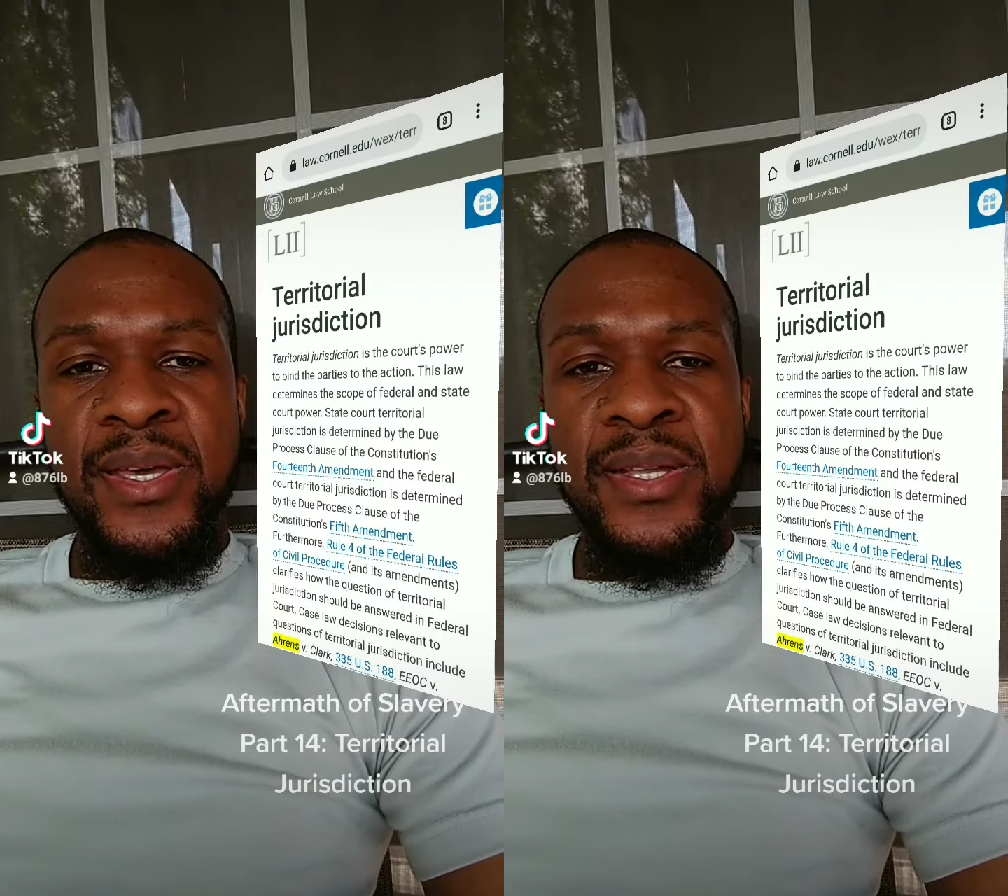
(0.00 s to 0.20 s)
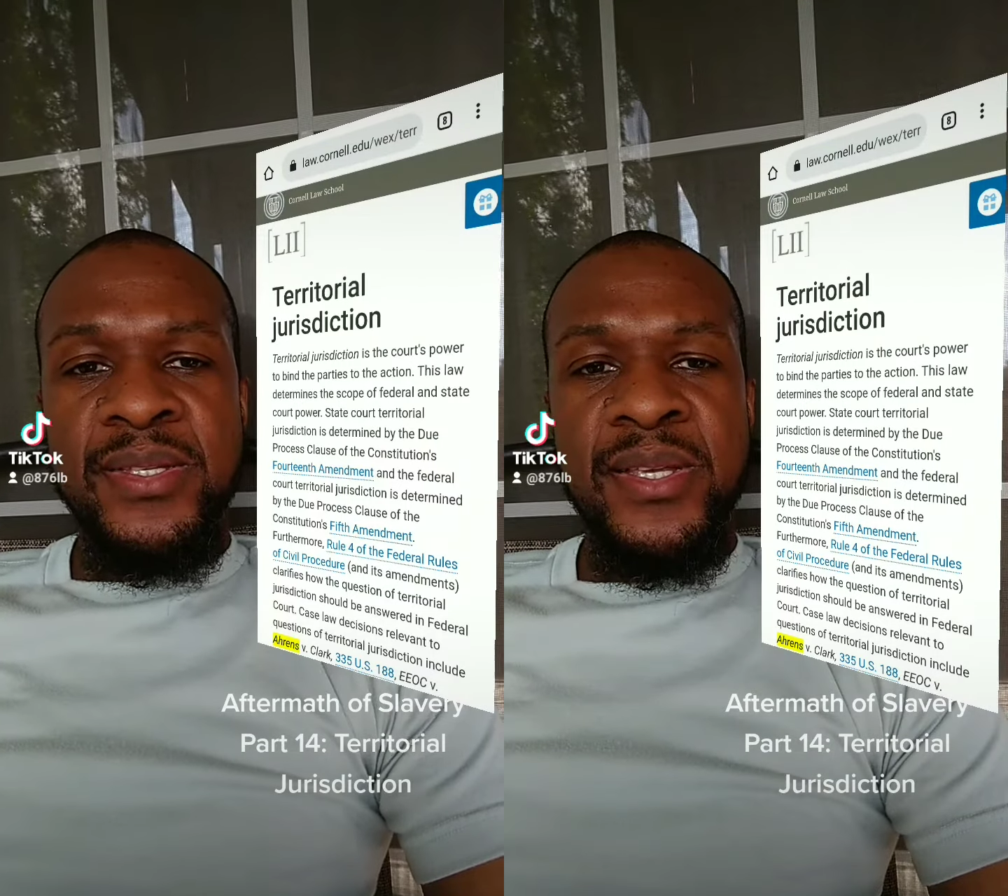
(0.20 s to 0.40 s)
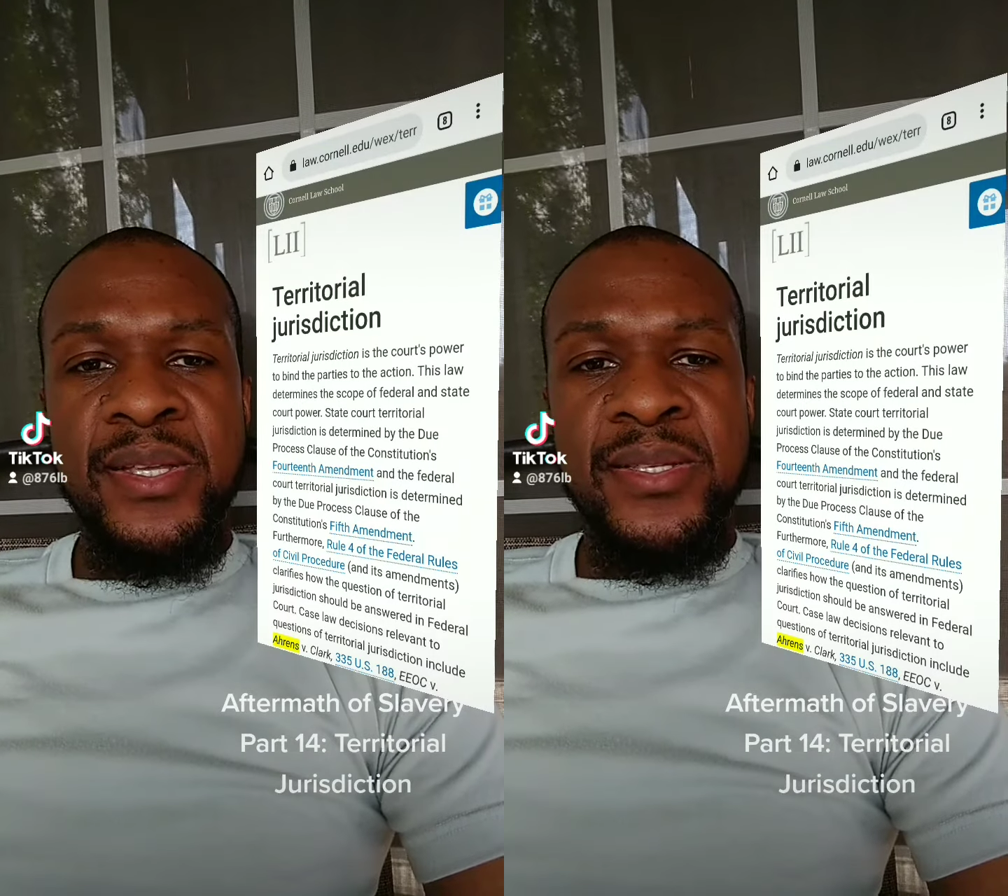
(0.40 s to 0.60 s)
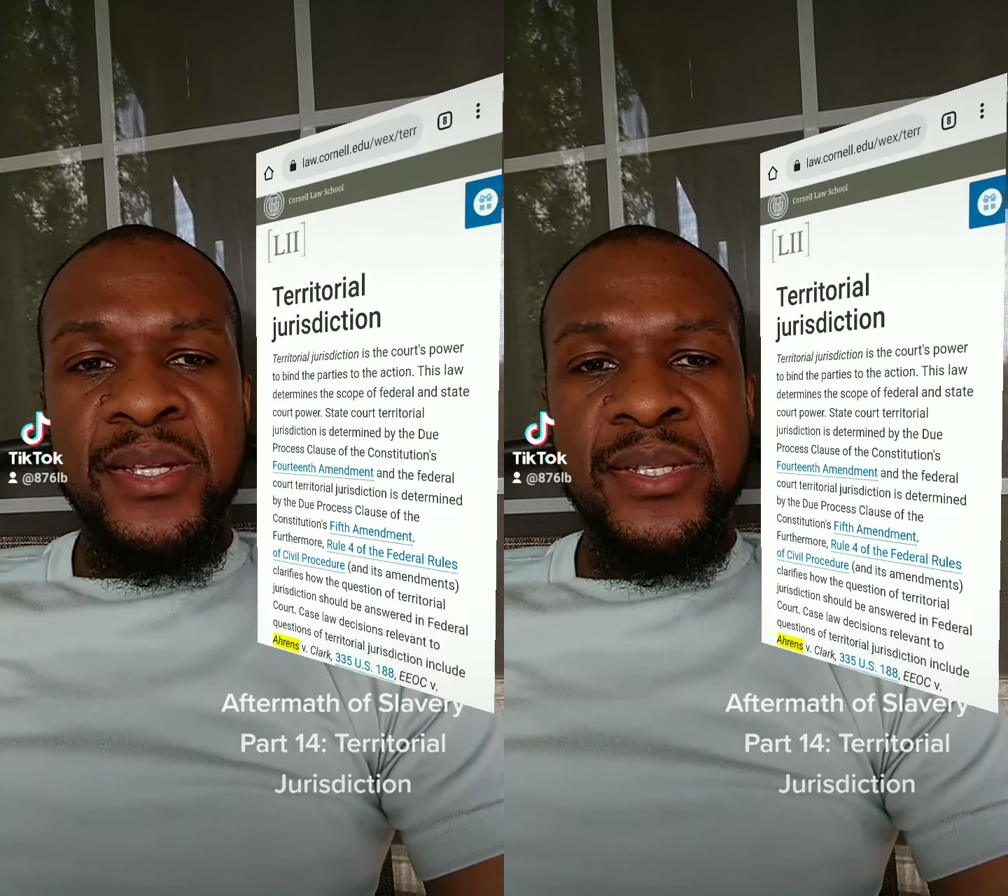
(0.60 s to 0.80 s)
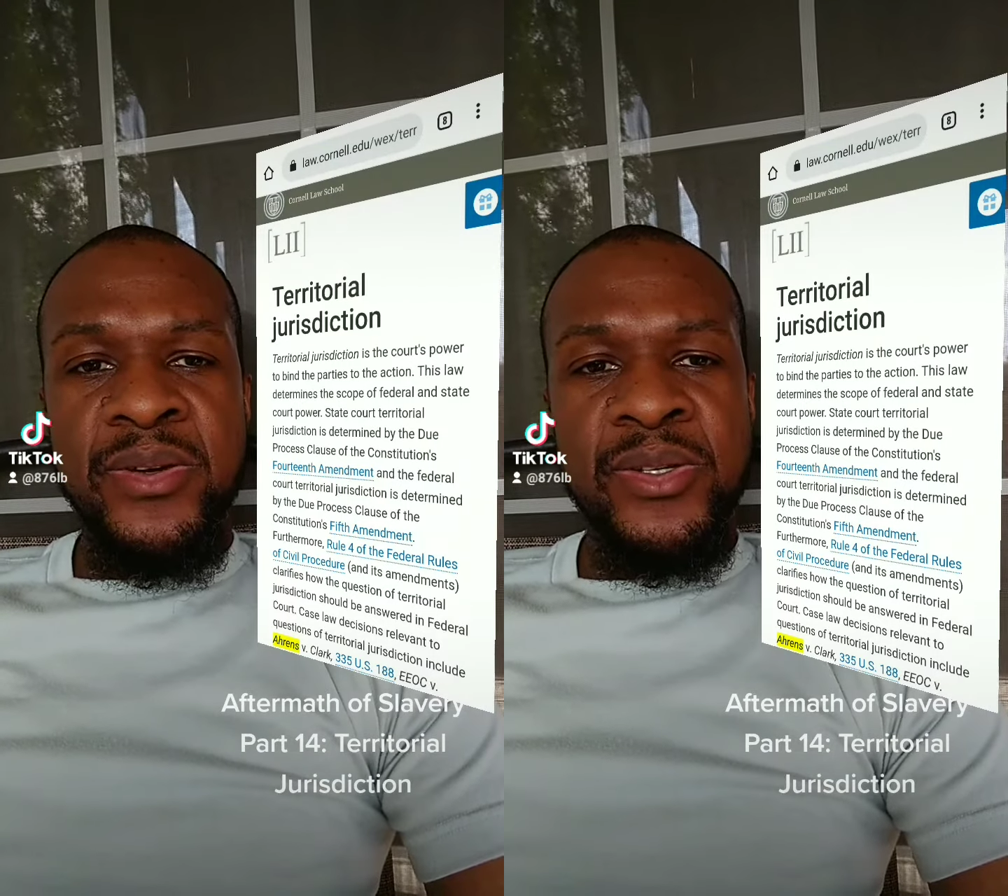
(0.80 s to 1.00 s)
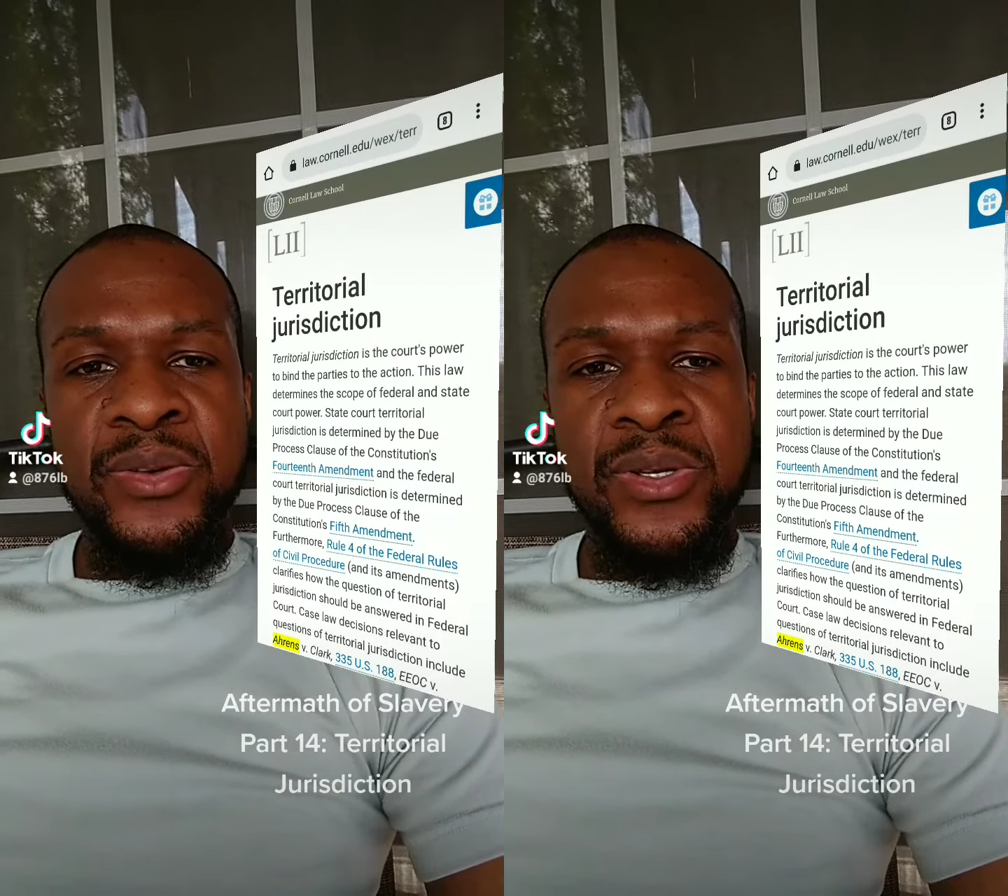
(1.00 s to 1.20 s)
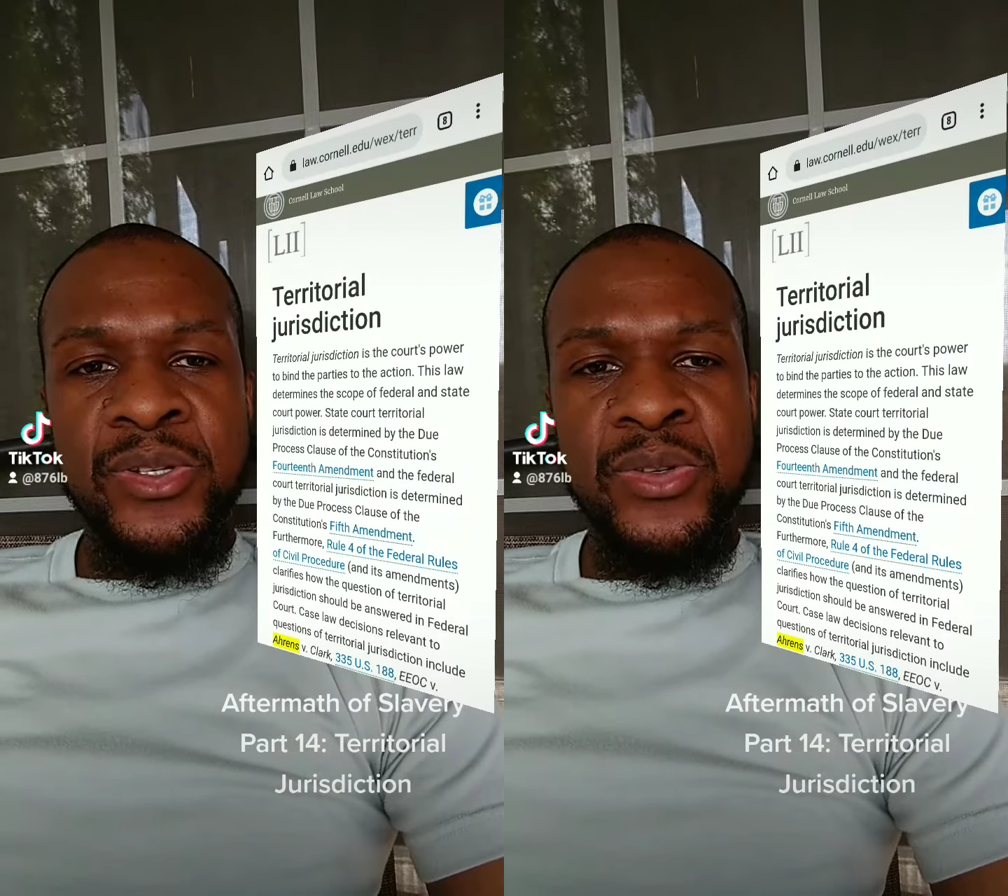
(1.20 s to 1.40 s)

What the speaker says: it states that territorial